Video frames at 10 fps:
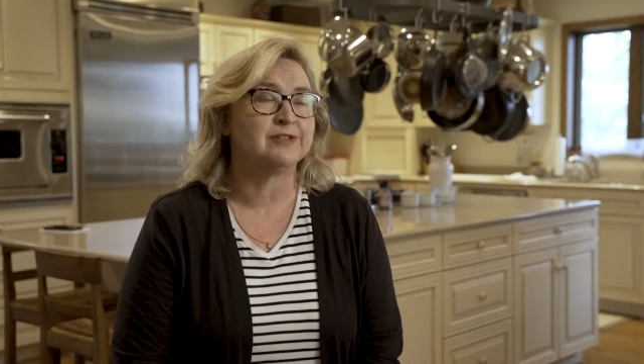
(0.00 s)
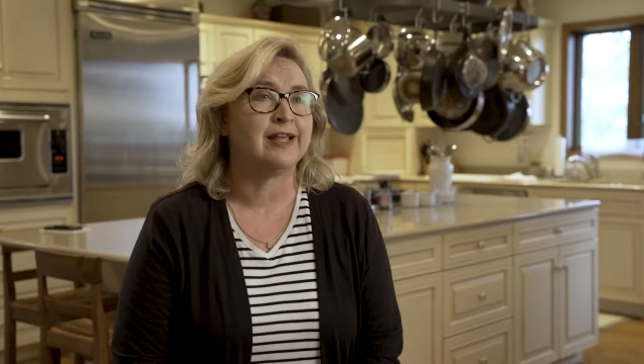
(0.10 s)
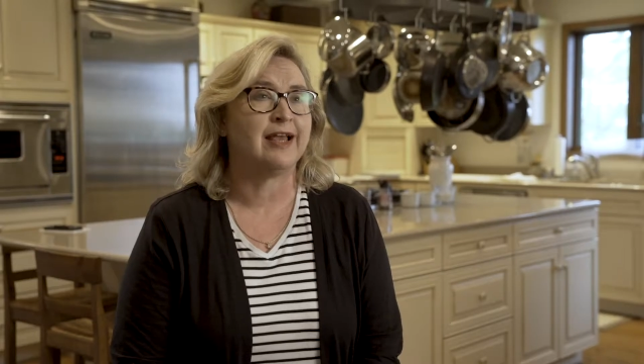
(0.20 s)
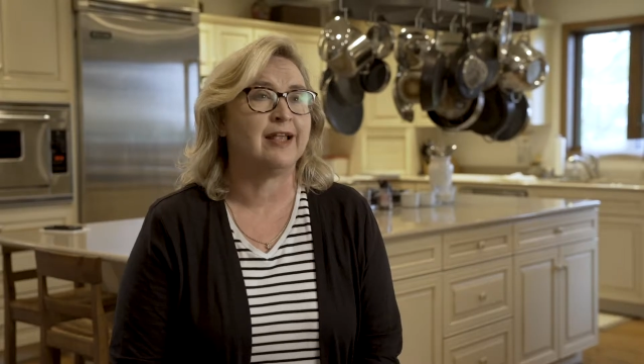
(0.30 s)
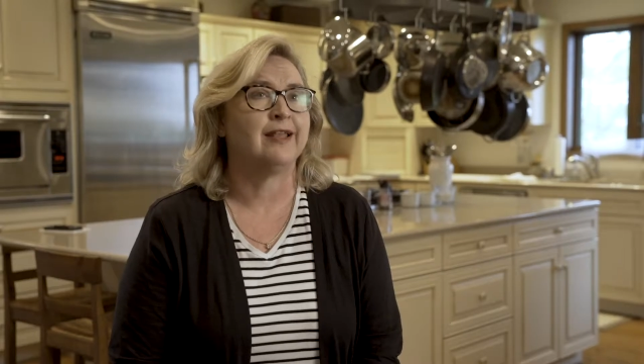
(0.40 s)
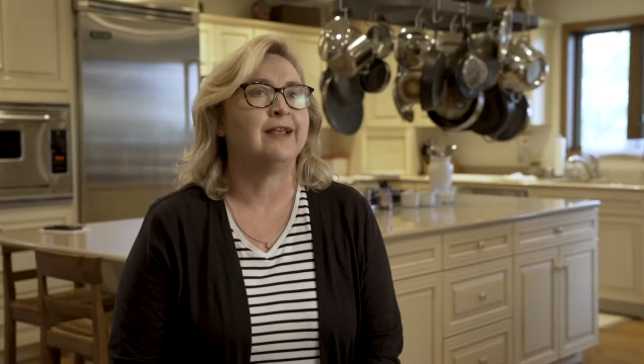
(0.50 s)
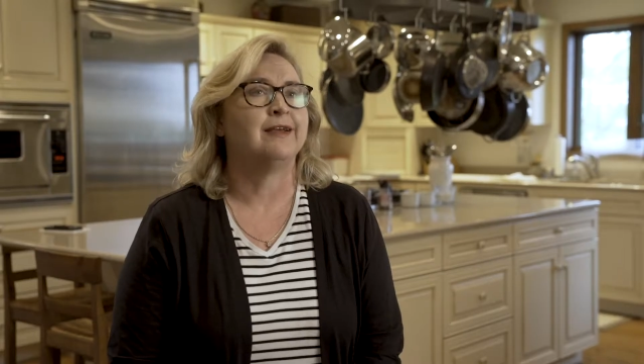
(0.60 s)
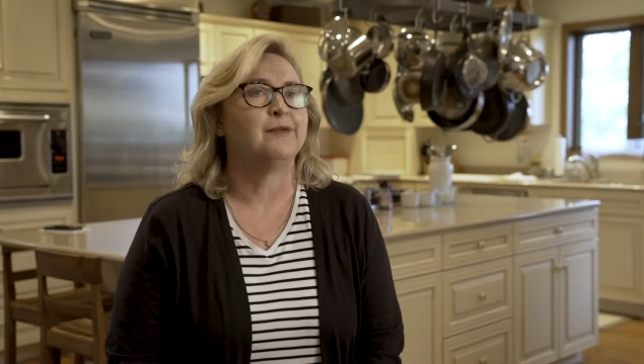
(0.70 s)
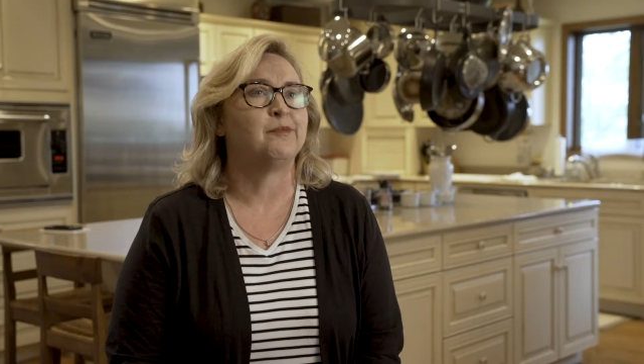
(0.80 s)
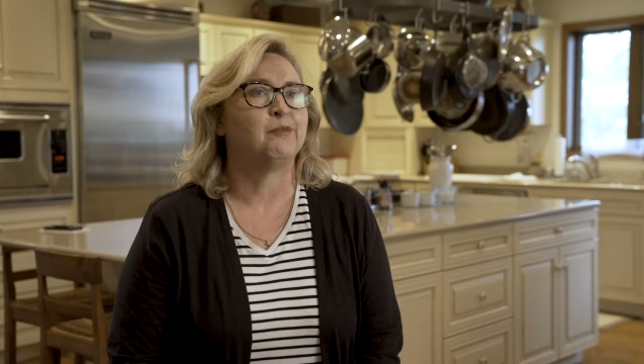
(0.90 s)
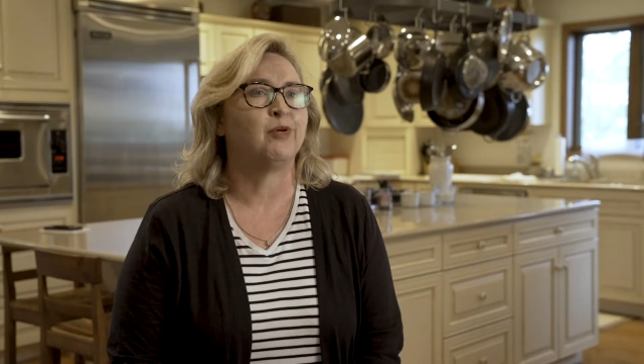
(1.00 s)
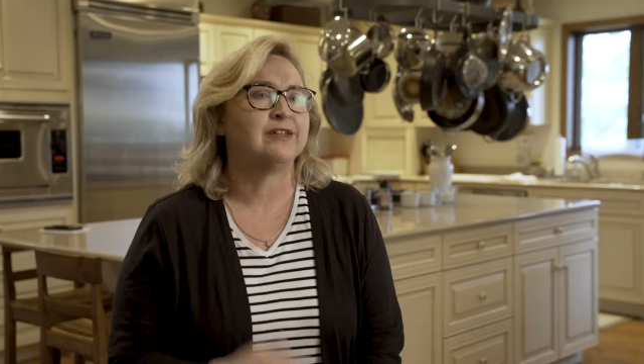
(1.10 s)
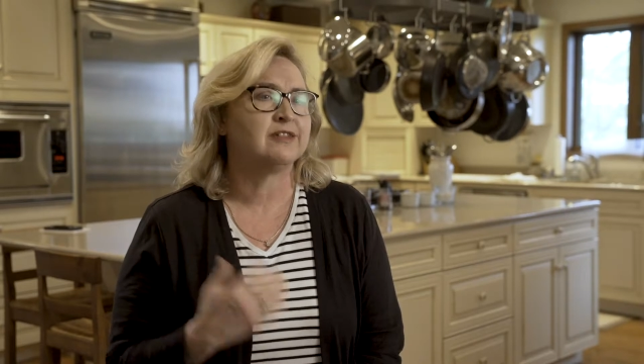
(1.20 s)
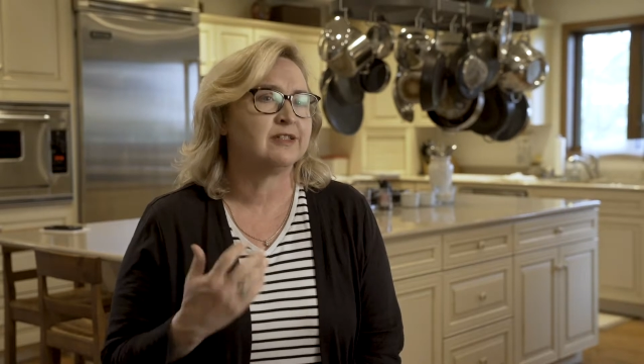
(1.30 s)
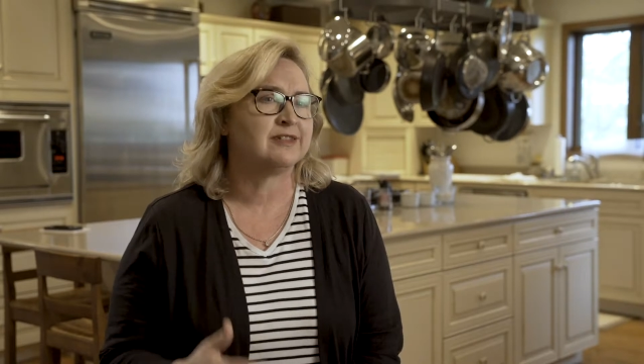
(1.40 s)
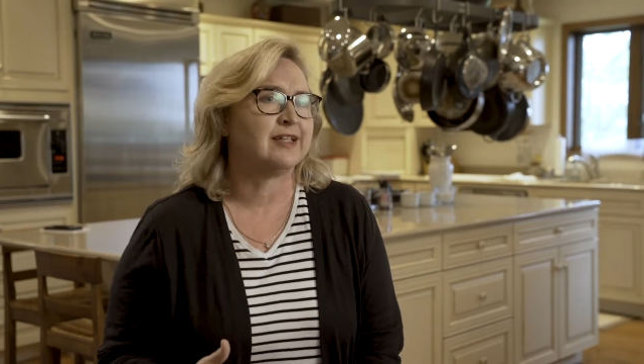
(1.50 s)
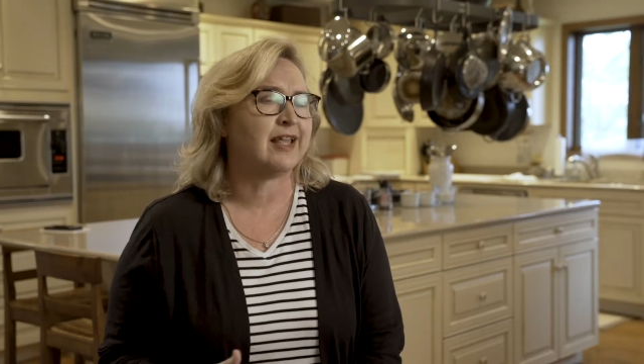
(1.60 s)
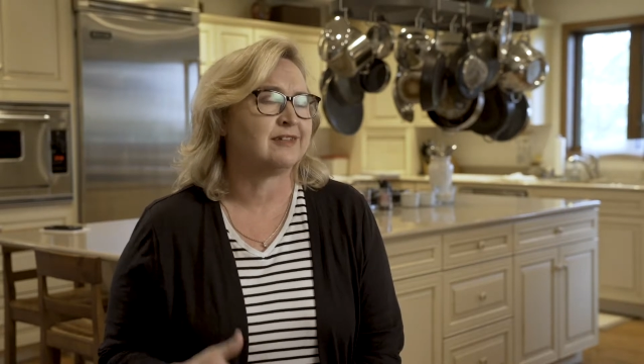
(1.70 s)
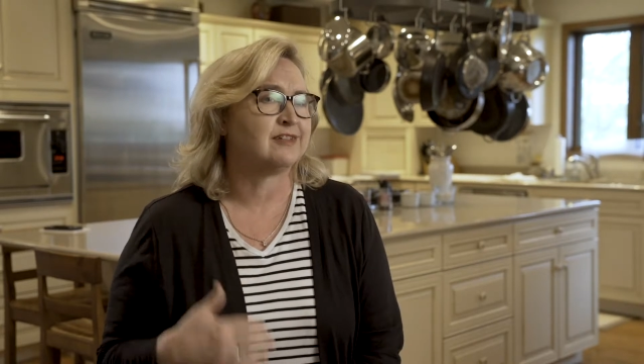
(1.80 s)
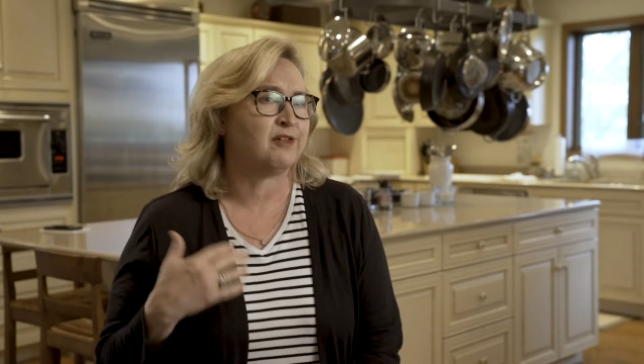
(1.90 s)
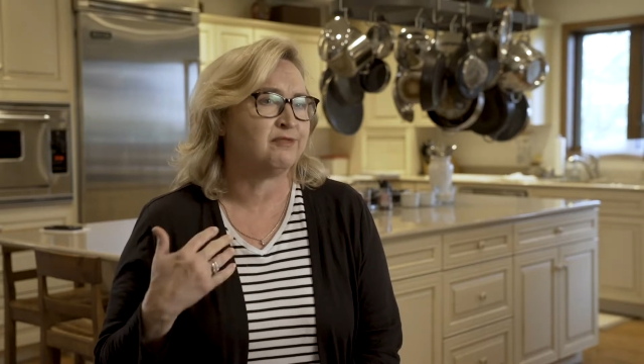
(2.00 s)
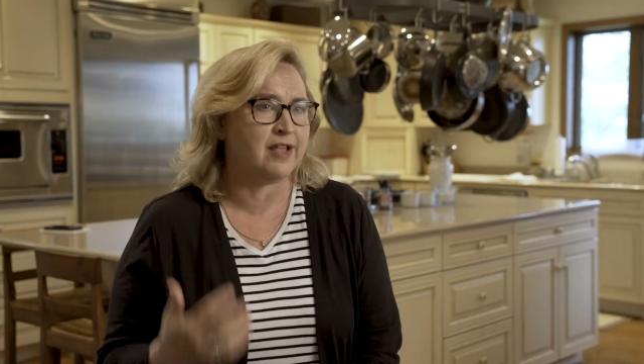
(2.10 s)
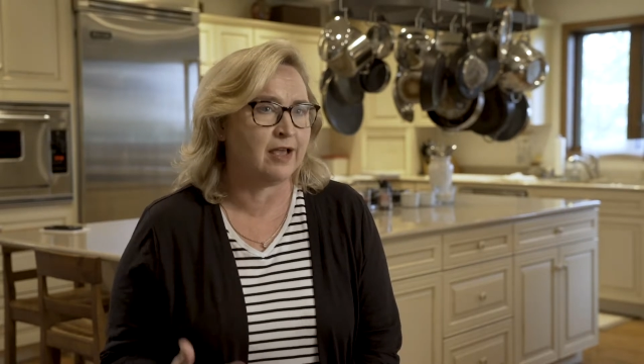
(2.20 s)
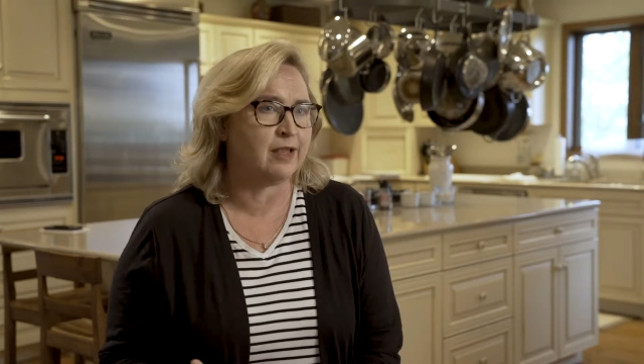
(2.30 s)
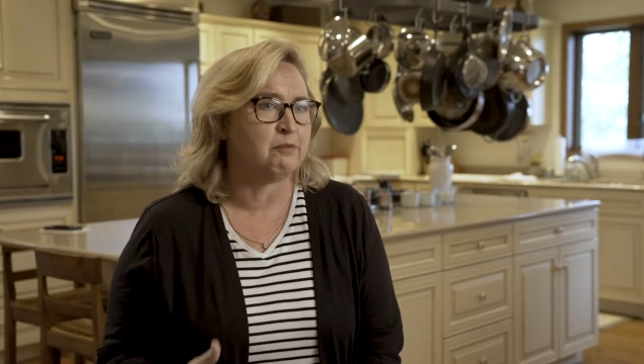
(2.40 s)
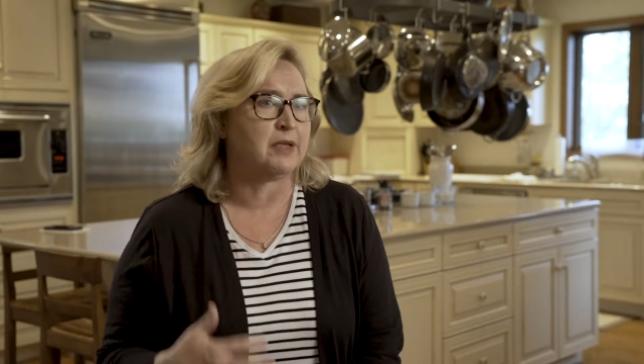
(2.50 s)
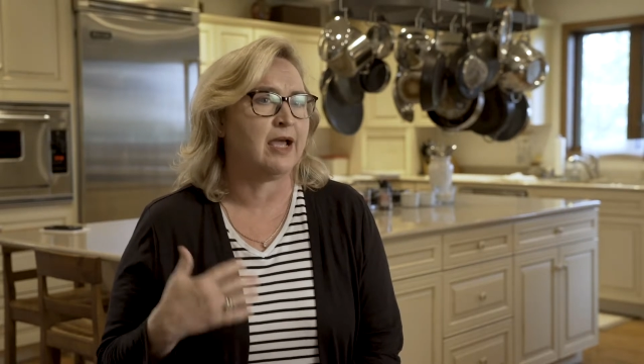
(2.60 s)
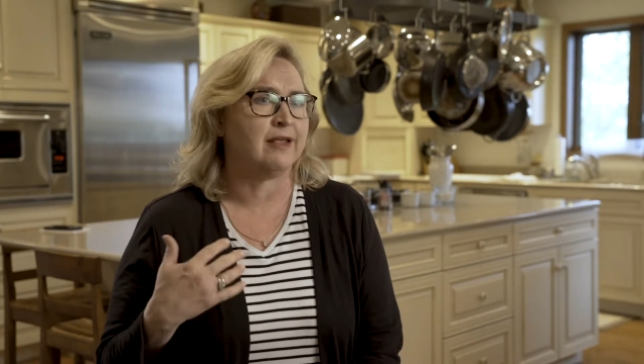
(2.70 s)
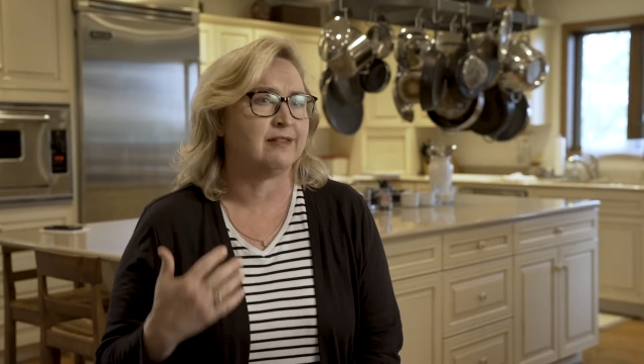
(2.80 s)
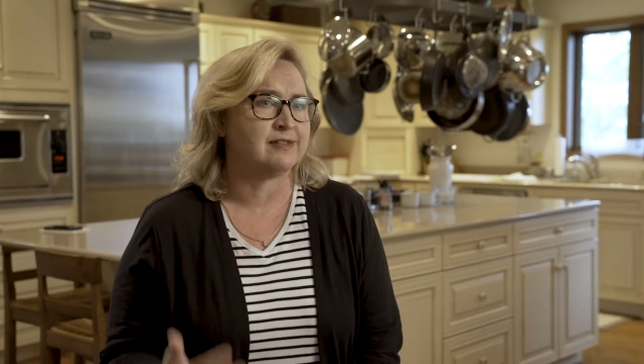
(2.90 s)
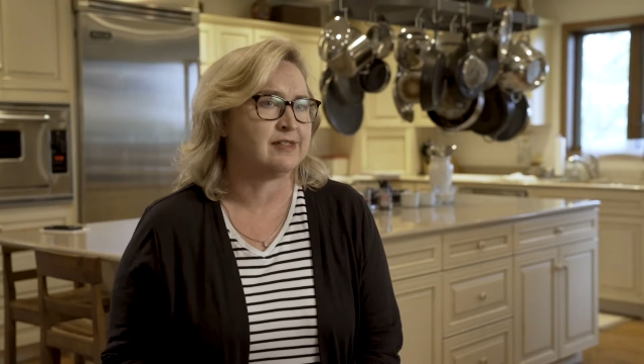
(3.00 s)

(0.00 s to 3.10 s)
was that presence to get stuff done behind the